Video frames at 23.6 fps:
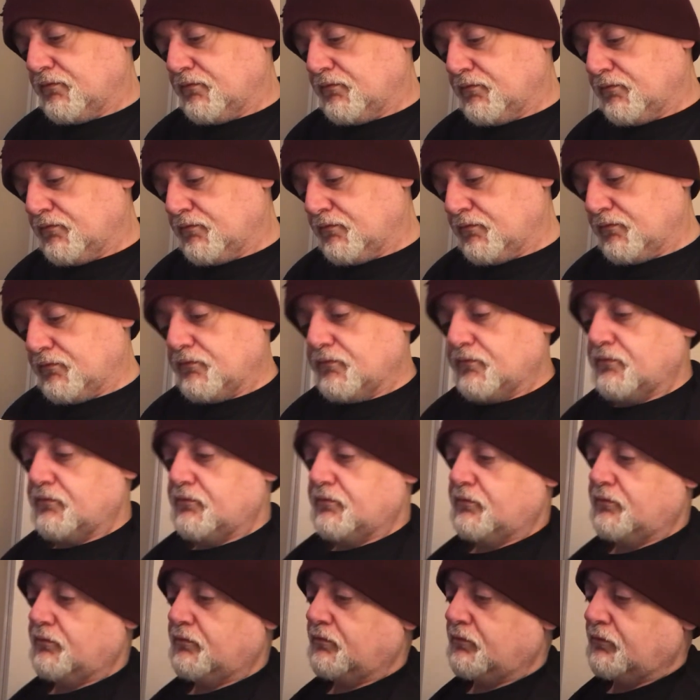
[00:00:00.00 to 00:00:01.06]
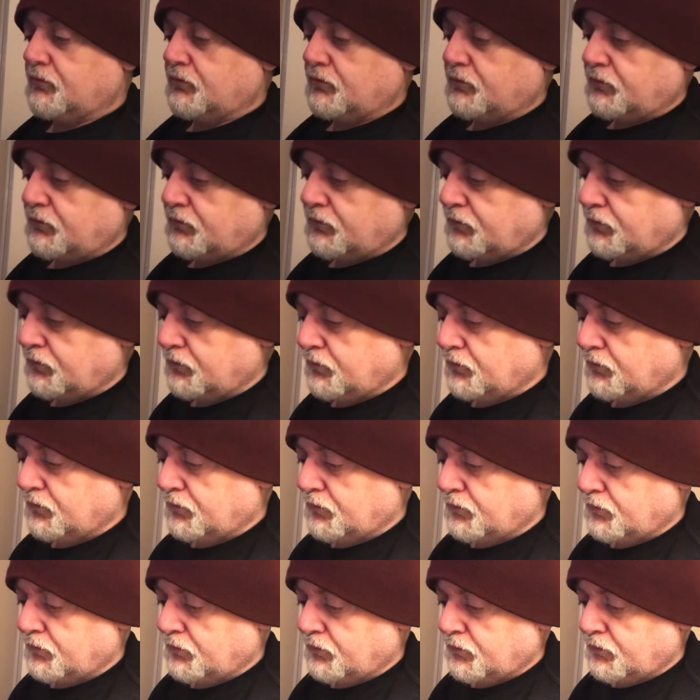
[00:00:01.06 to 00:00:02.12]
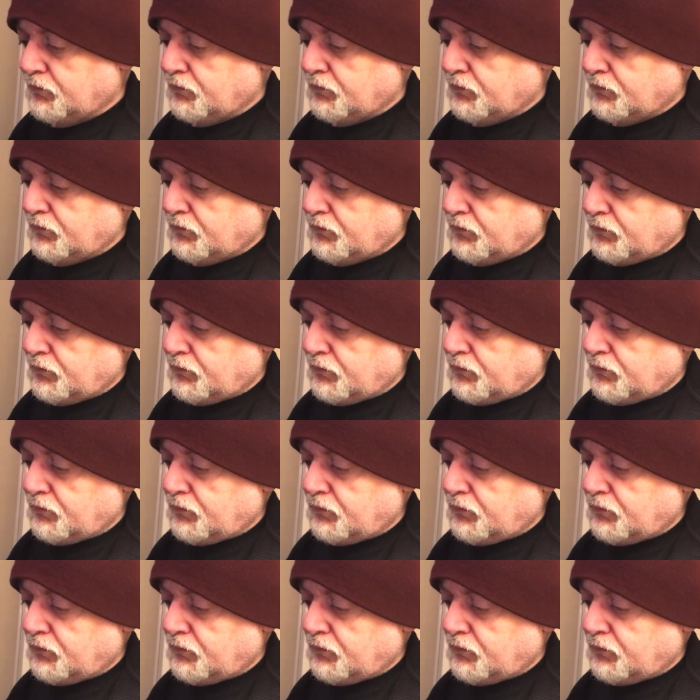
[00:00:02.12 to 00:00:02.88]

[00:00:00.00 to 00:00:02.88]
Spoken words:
(silence)